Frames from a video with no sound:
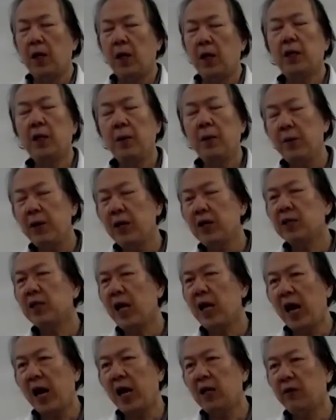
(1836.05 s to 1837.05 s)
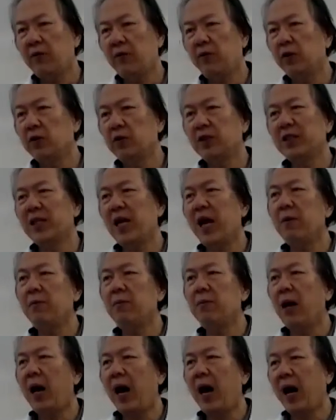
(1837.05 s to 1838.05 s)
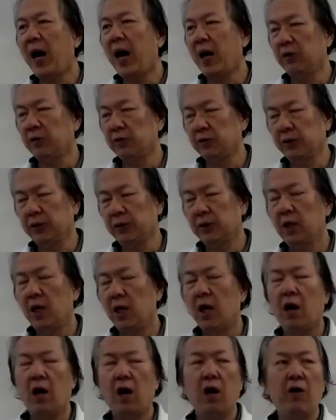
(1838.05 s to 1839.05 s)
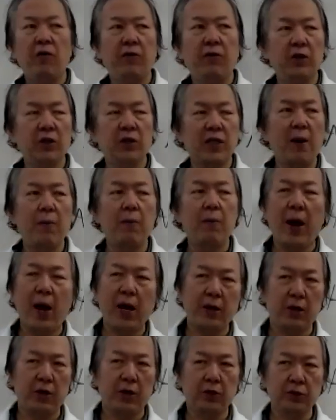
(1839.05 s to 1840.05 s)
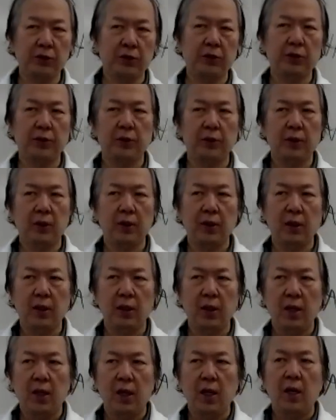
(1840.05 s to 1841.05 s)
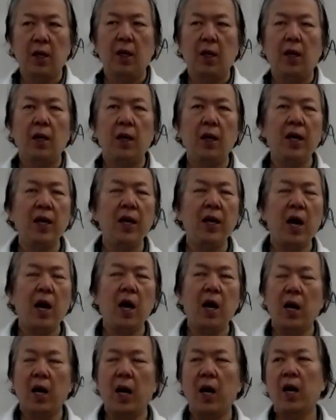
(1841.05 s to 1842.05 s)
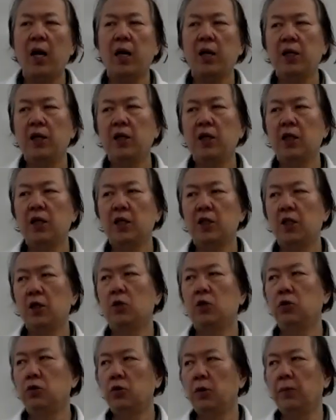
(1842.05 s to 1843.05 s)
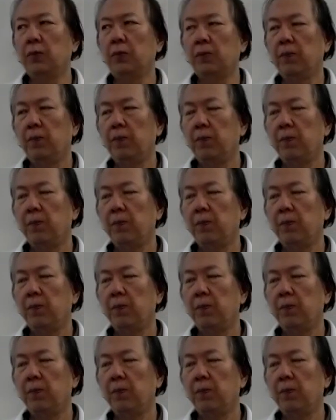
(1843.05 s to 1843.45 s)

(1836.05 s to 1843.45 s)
It means that for some ions or for some particles, they are in the solution.